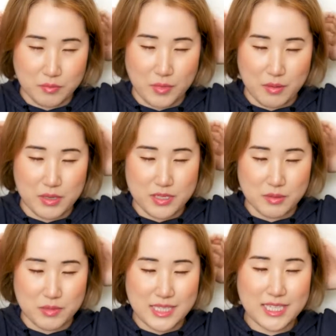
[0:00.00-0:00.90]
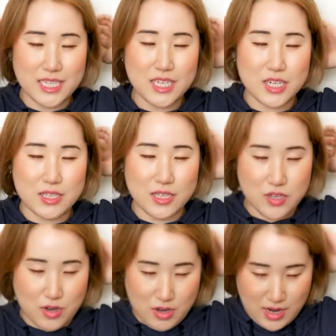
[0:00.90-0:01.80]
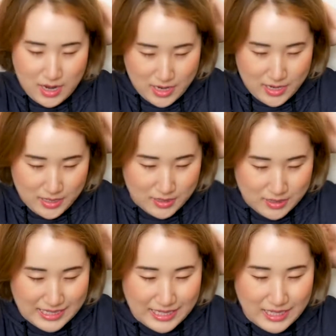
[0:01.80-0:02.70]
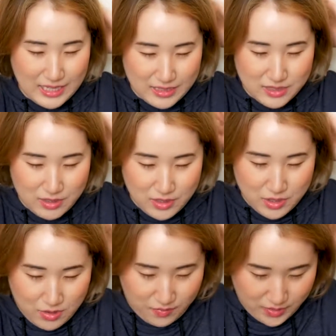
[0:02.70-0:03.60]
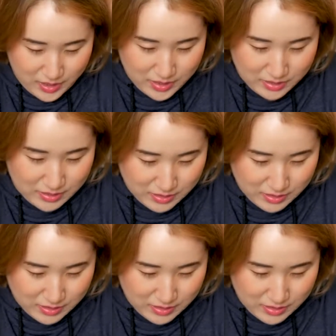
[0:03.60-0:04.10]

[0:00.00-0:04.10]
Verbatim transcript: maybe some tears in your eyes, heat on your face.